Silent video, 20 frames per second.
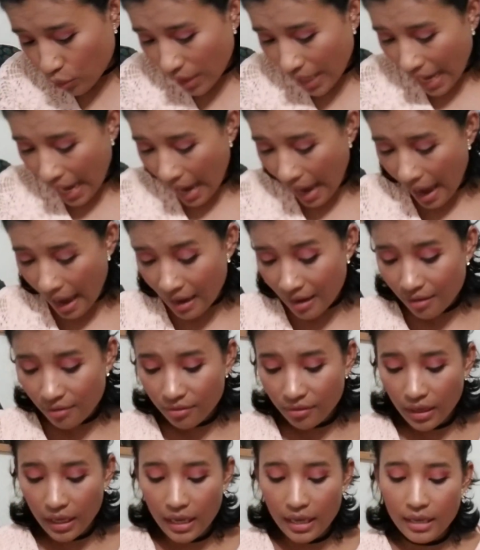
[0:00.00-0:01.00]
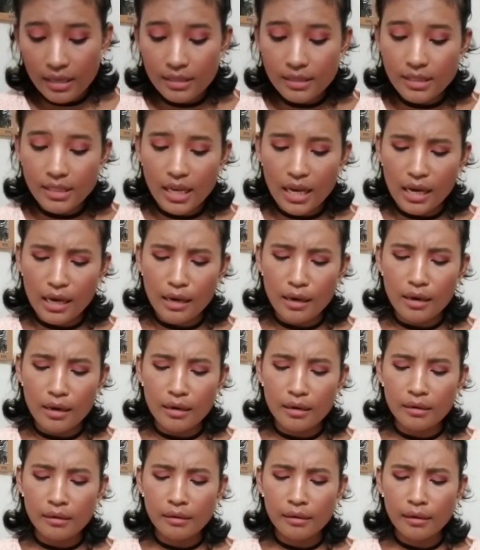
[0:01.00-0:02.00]
we have is
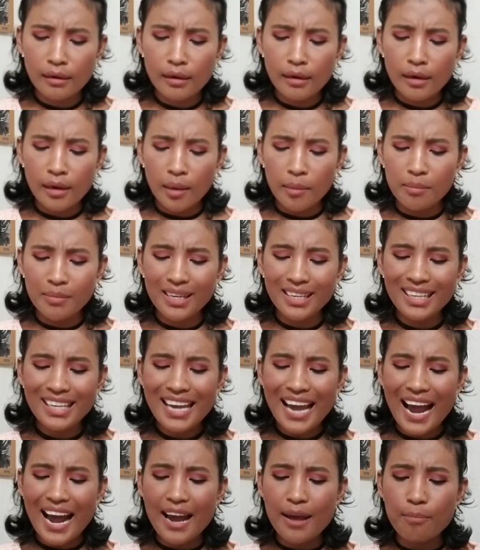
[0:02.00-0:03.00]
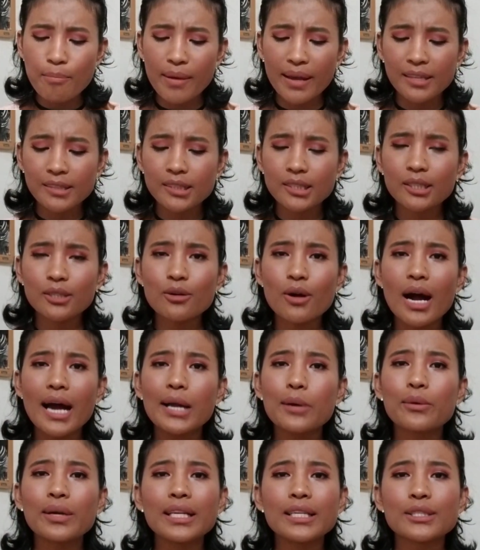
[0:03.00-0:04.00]
a mini eye pencil. I
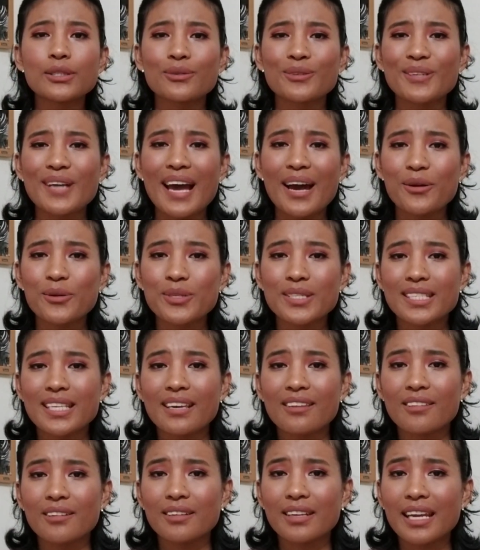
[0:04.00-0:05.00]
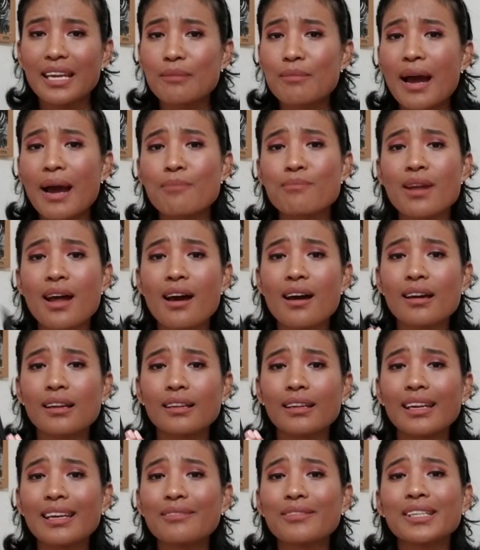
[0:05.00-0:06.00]
really don't know how to say their name. I'm not
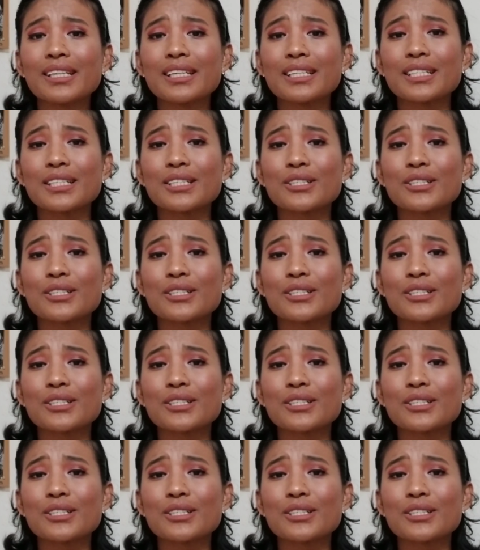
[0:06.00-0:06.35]
even gonna